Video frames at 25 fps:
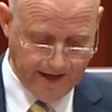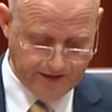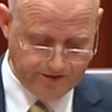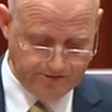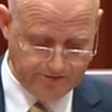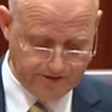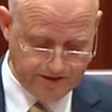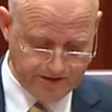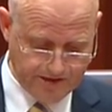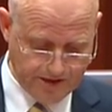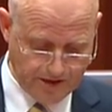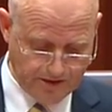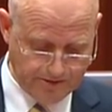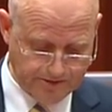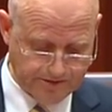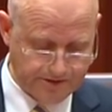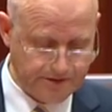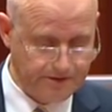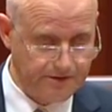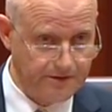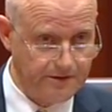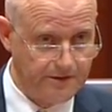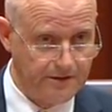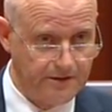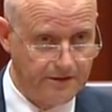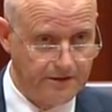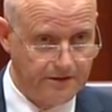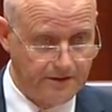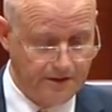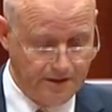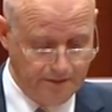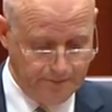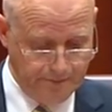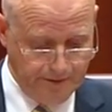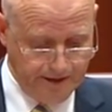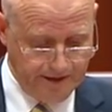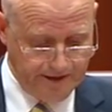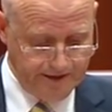As a result, the
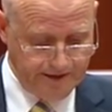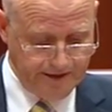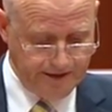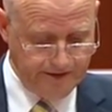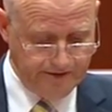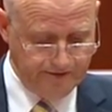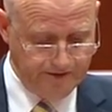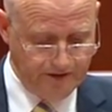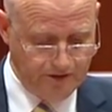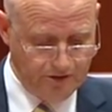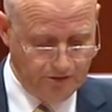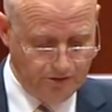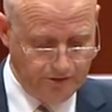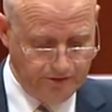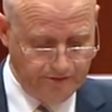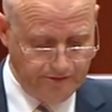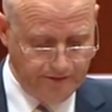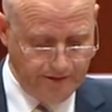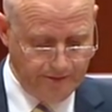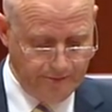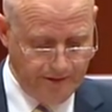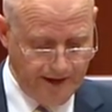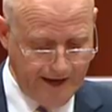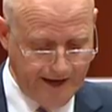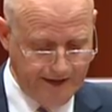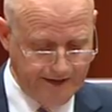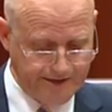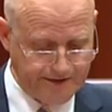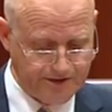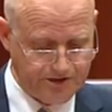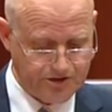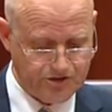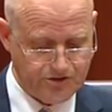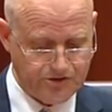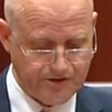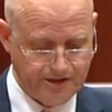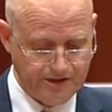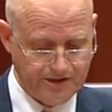ability of the ordinary man in the
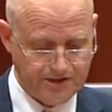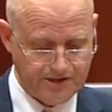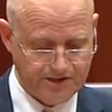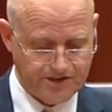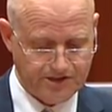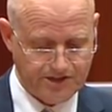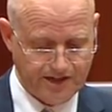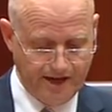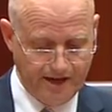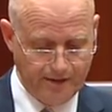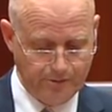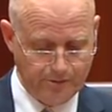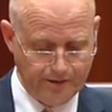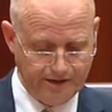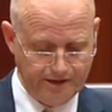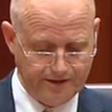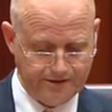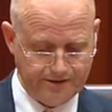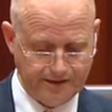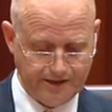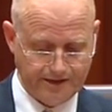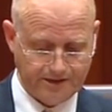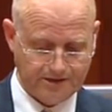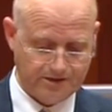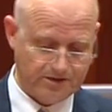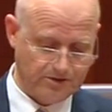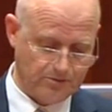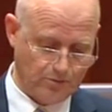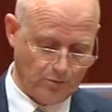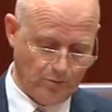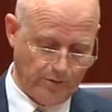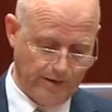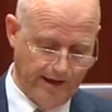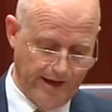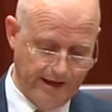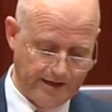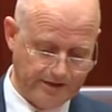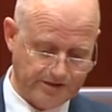street to say what he thinks
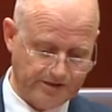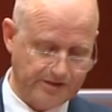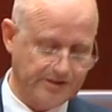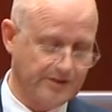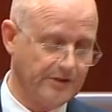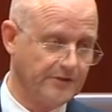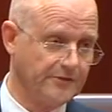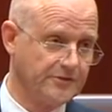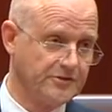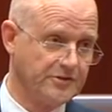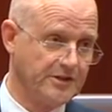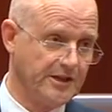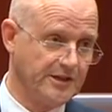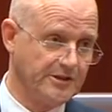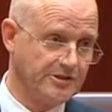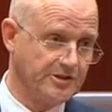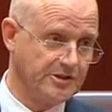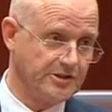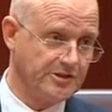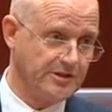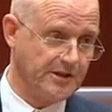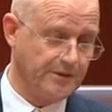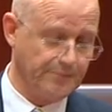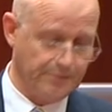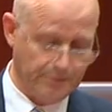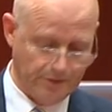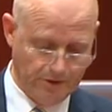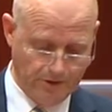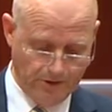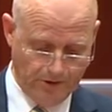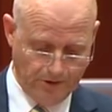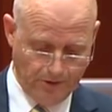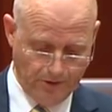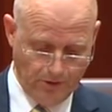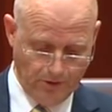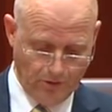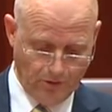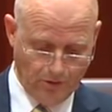without self-censorship
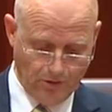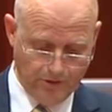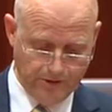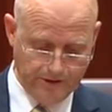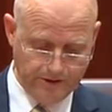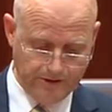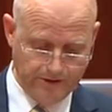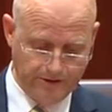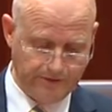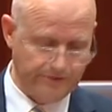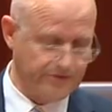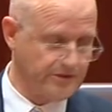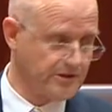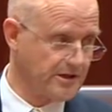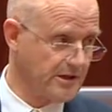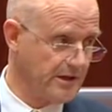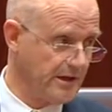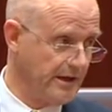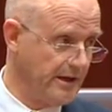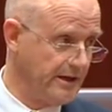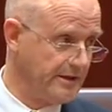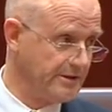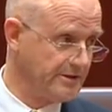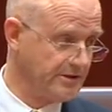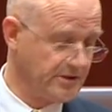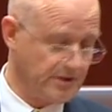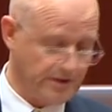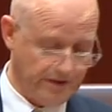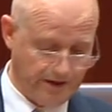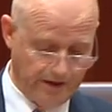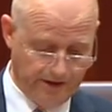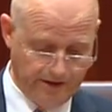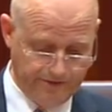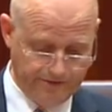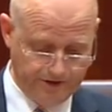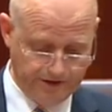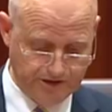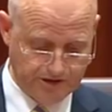or a nervous glance
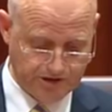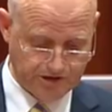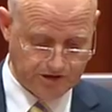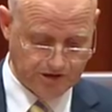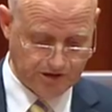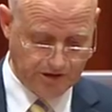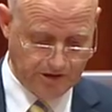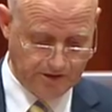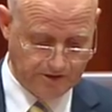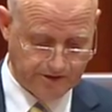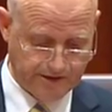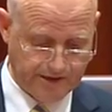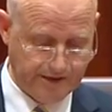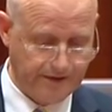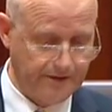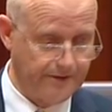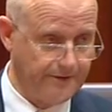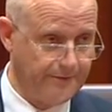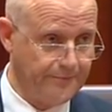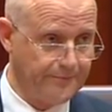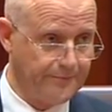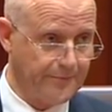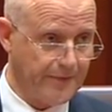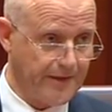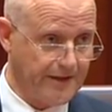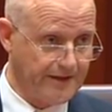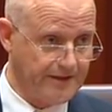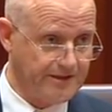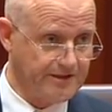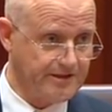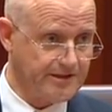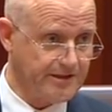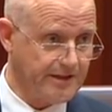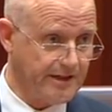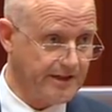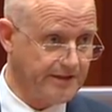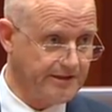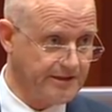over his shoulder
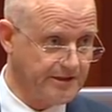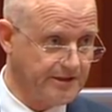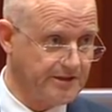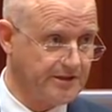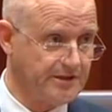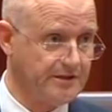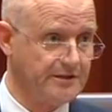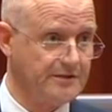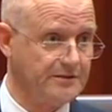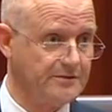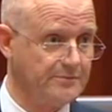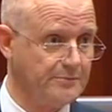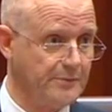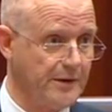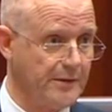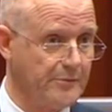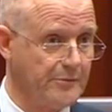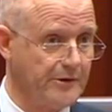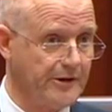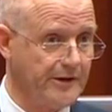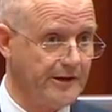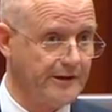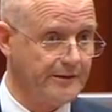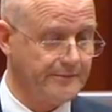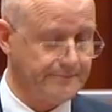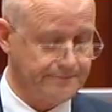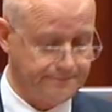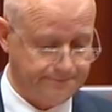is a distant memory.